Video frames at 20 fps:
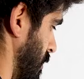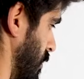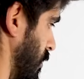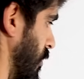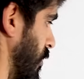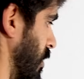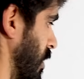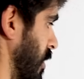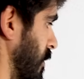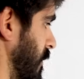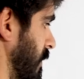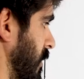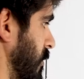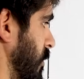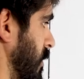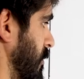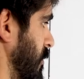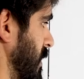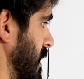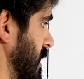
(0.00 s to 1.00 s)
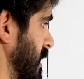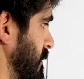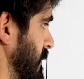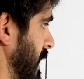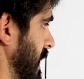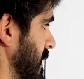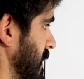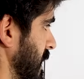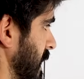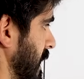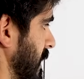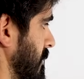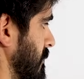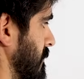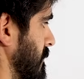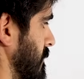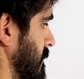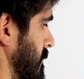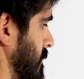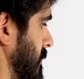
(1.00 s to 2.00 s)
All over, when we expand that
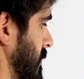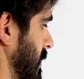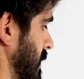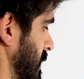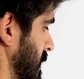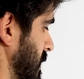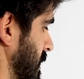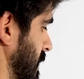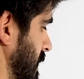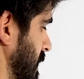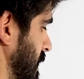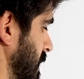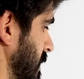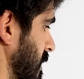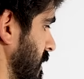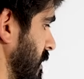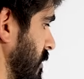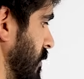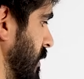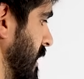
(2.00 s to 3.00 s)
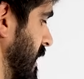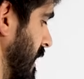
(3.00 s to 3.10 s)
into here, we